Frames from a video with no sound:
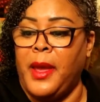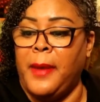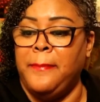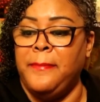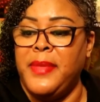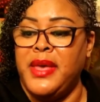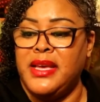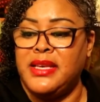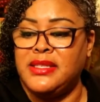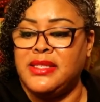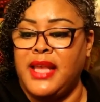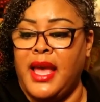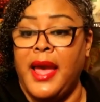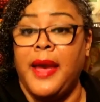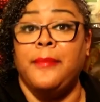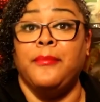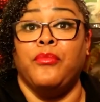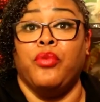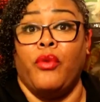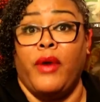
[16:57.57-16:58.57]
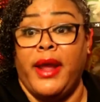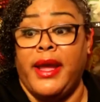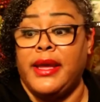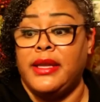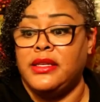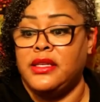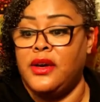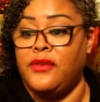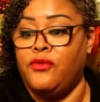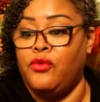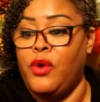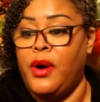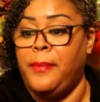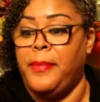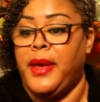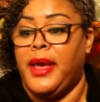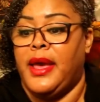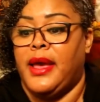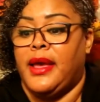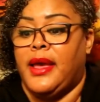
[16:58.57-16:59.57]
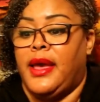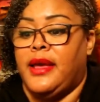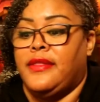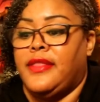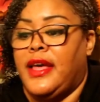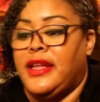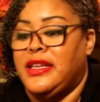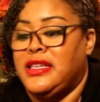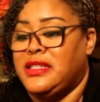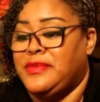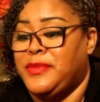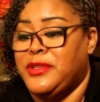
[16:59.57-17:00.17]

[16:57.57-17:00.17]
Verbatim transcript: mix and brand of what pancake that is.